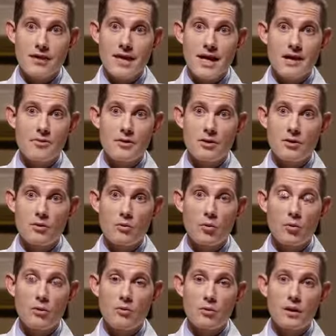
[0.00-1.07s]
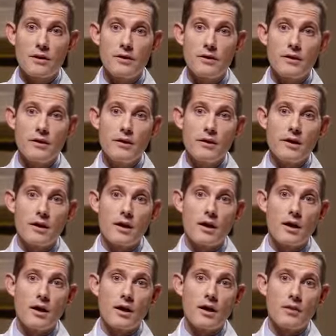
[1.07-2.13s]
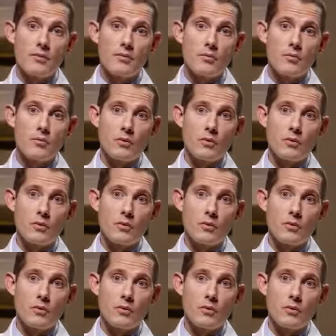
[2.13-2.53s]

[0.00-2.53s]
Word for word: anatomy that you're born with, um,